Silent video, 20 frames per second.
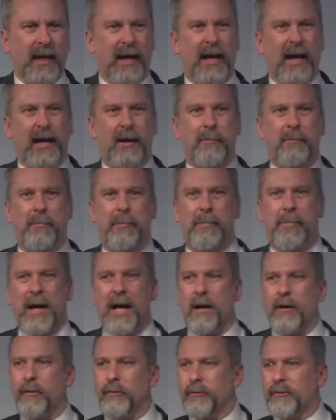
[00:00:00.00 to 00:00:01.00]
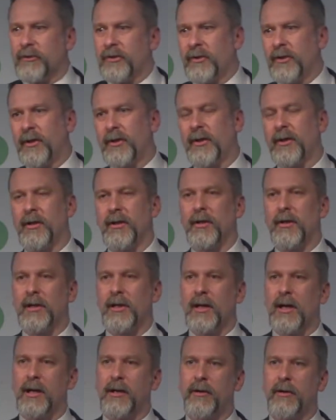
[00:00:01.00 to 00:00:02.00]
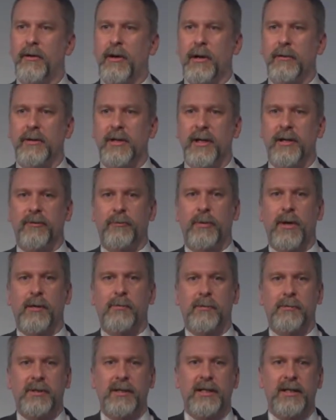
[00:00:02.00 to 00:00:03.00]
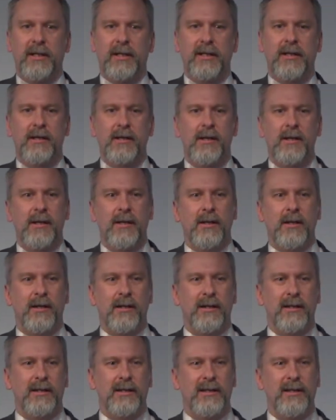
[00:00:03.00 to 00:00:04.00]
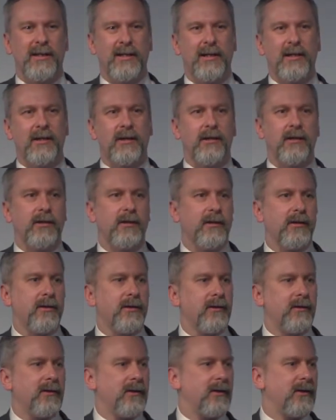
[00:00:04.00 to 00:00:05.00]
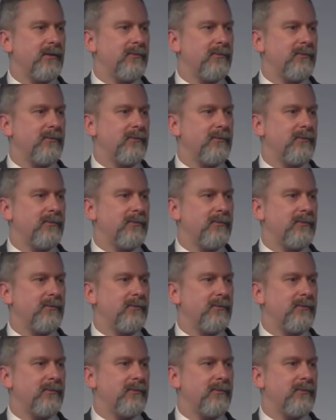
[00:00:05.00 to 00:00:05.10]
At about, I don't know, I would guess probably a year-ish